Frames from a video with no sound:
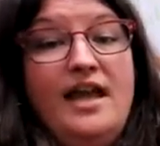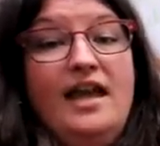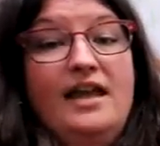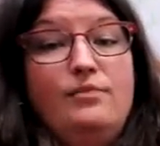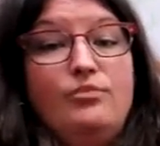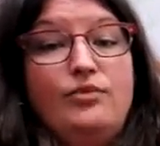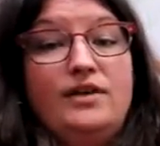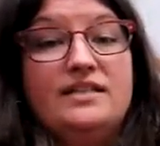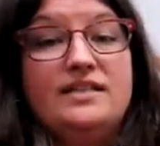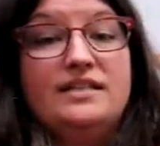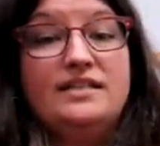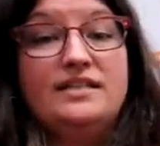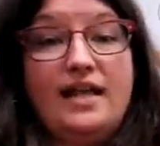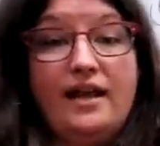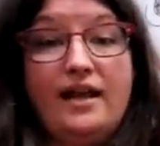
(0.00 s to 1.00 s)
and brings
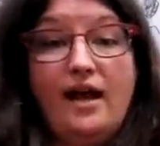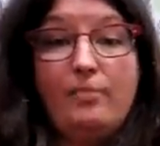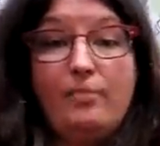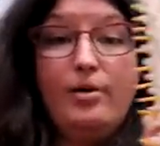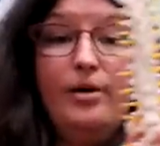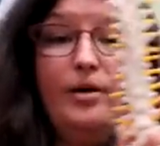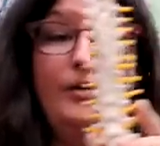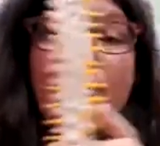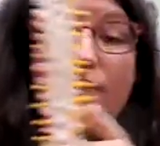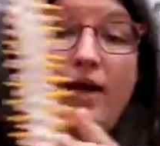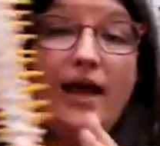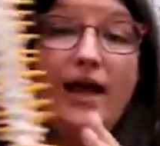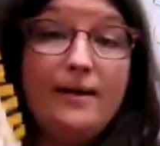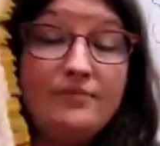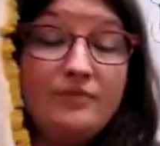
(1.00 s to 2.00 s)
this leg up,
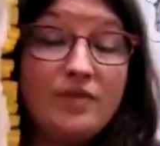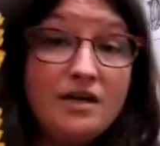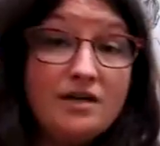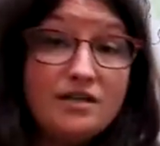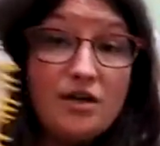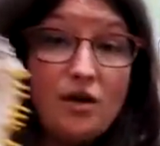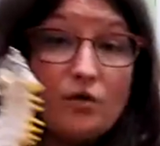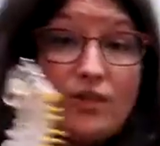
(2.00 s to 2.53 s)
okay? So